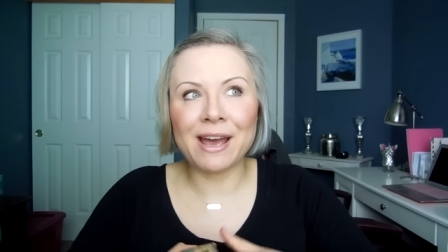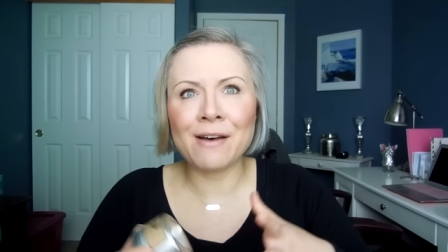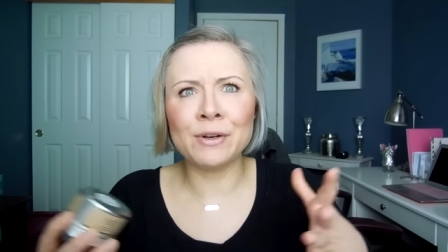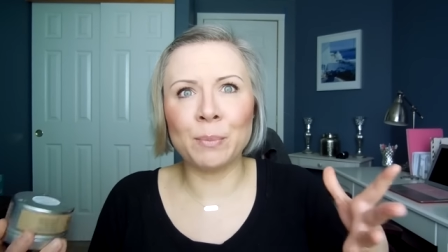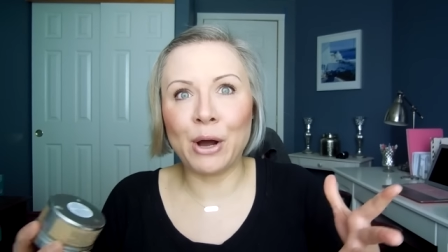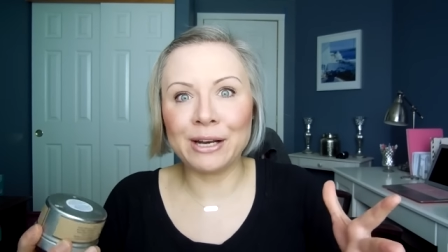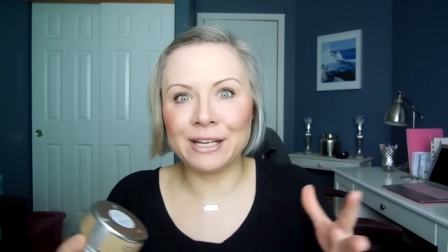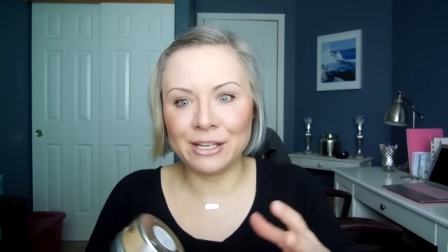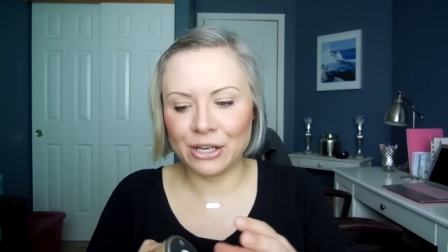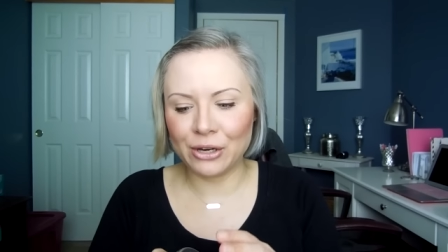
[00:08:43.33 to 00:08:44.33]
I haven't bought
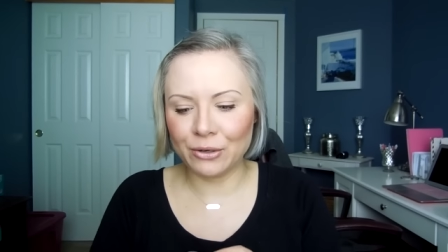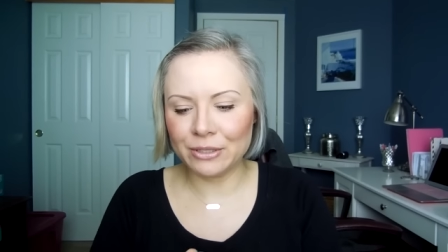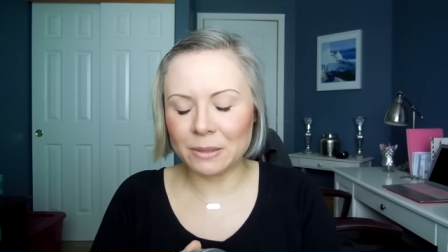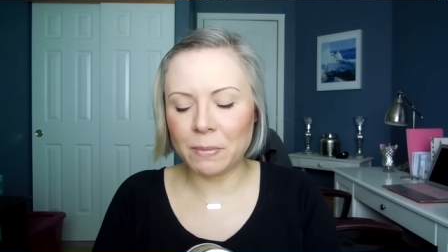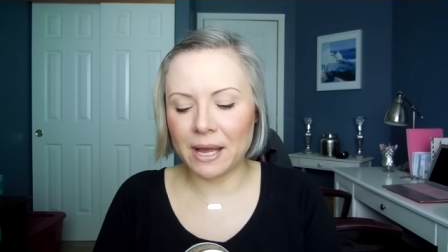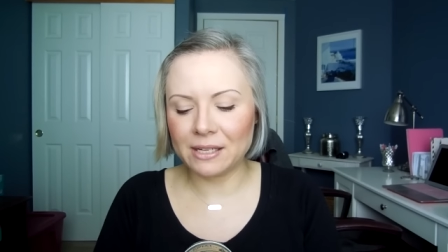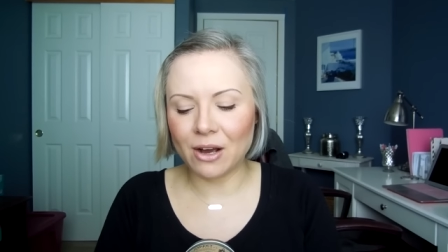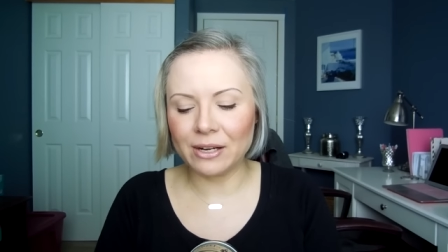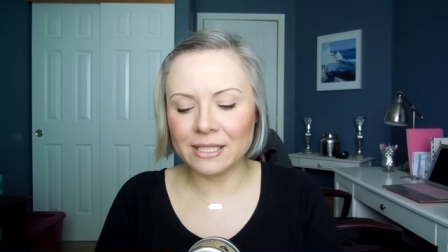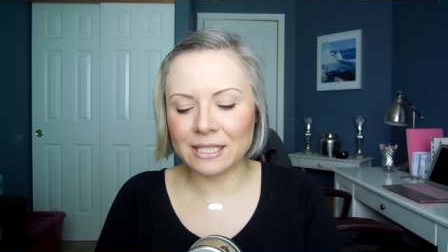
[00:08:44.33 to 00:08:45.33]
it in years, but
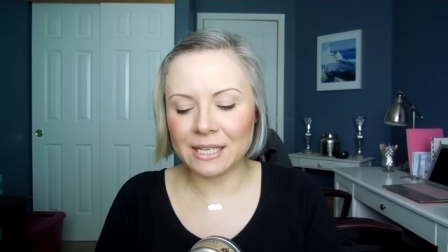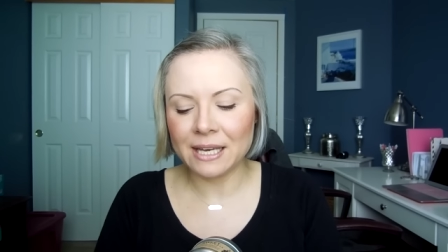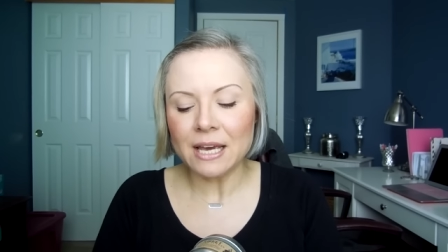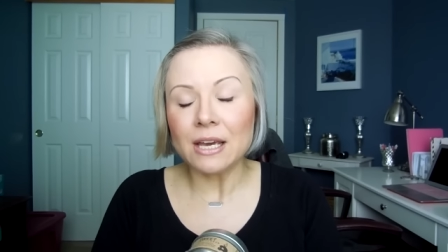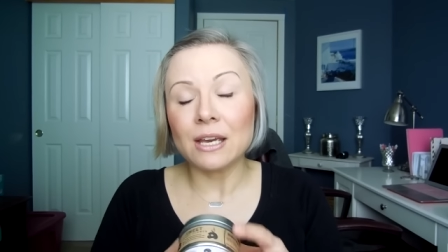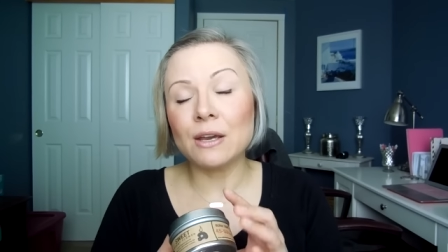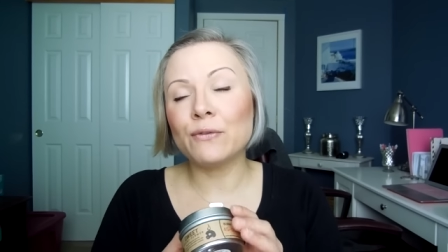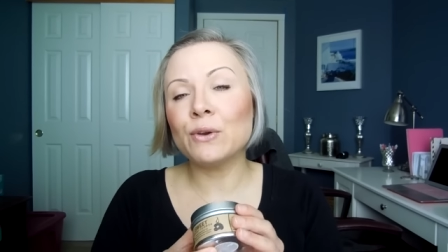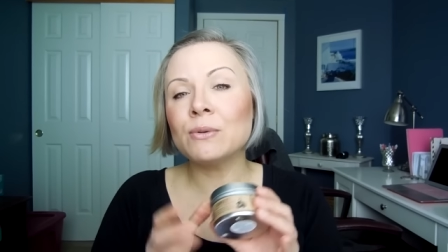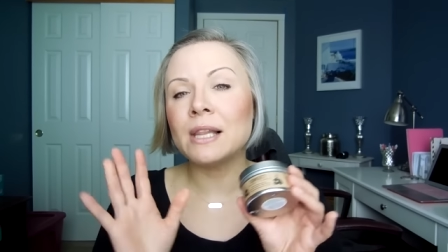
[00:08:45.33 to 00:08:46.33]
honestly,
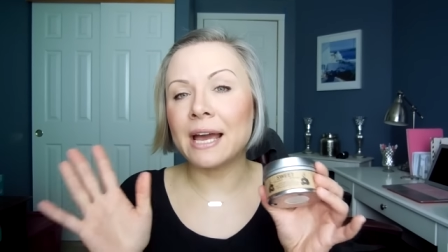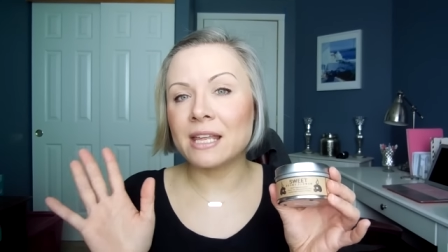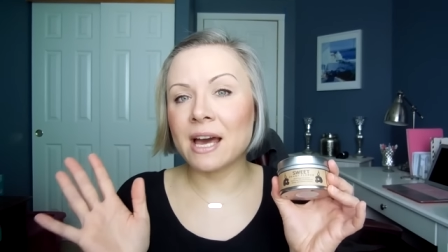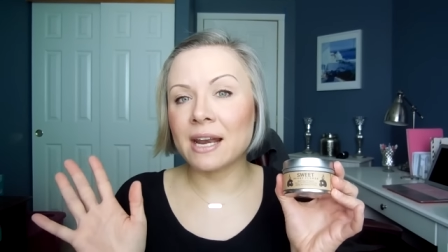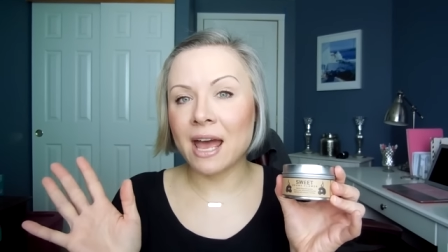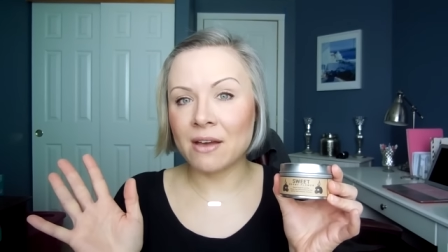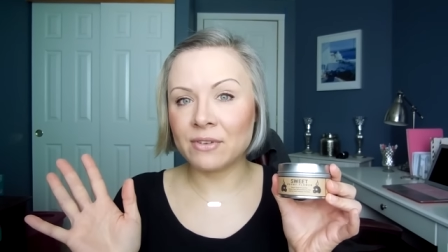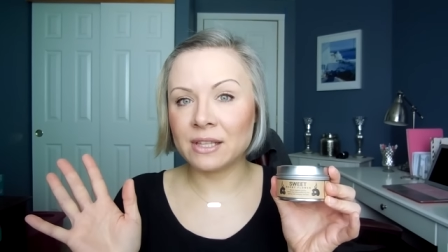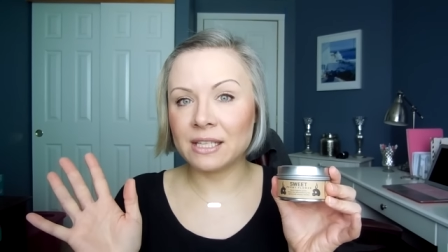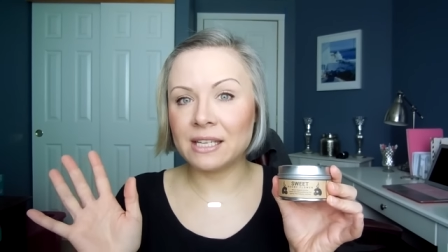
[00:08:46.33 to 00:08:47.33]
if you like that
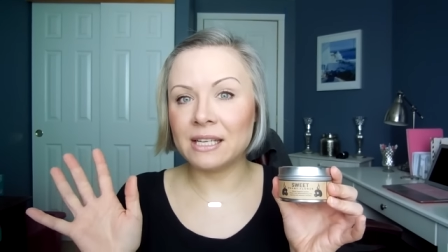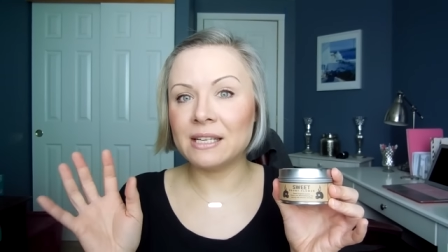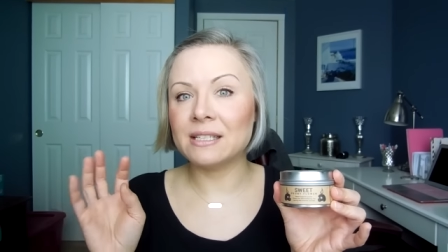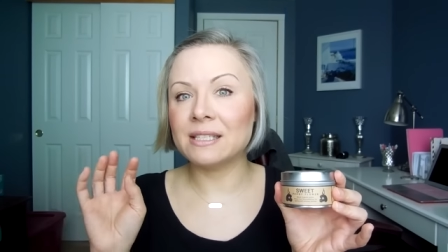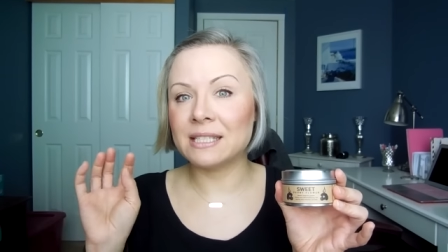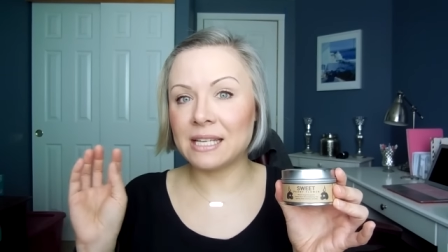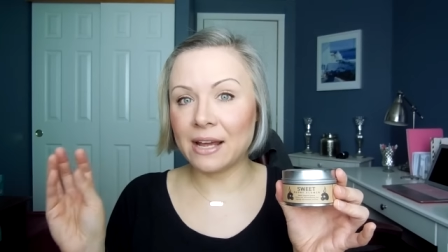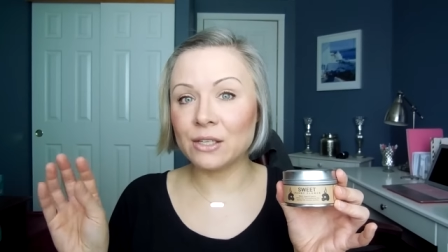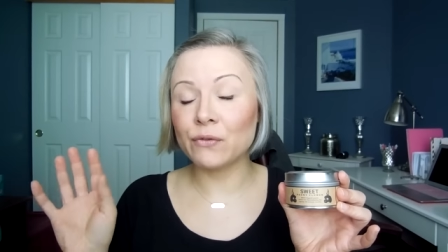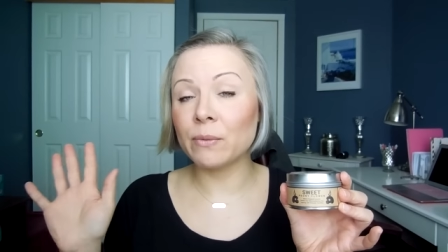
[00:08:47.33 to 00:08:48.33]
heavenly
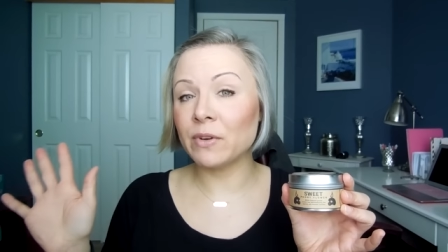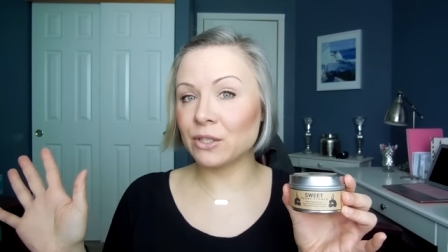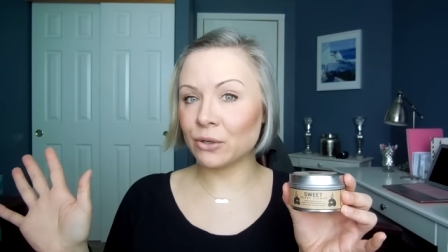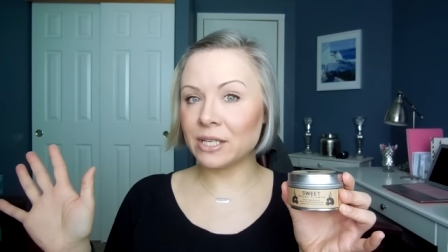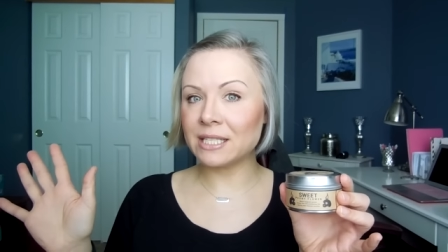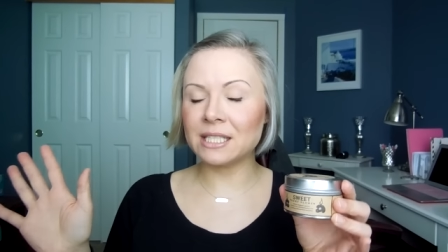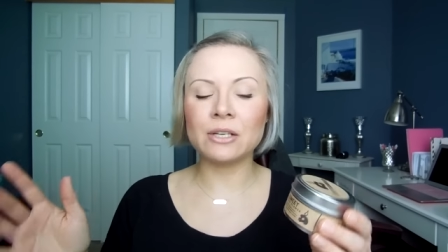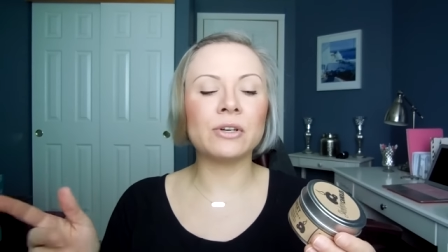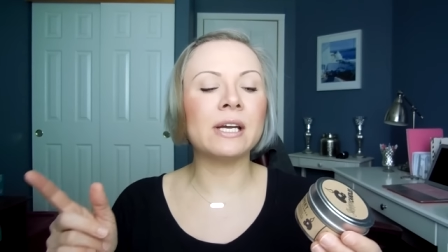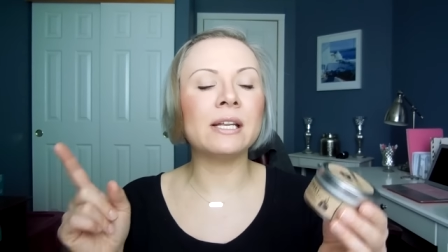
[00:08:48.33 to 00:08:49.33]
scent from Victoria's
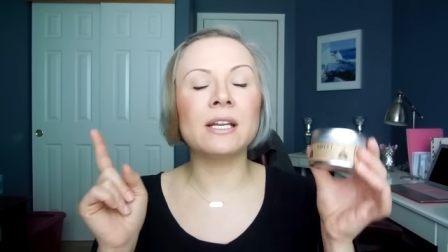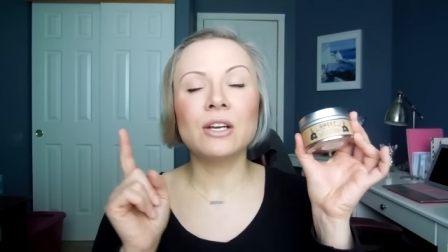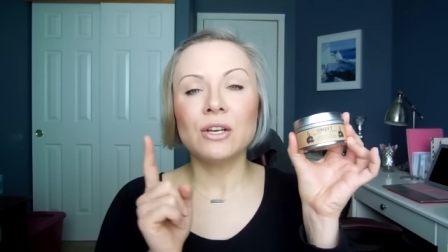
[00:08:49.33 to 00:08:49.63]
Secret,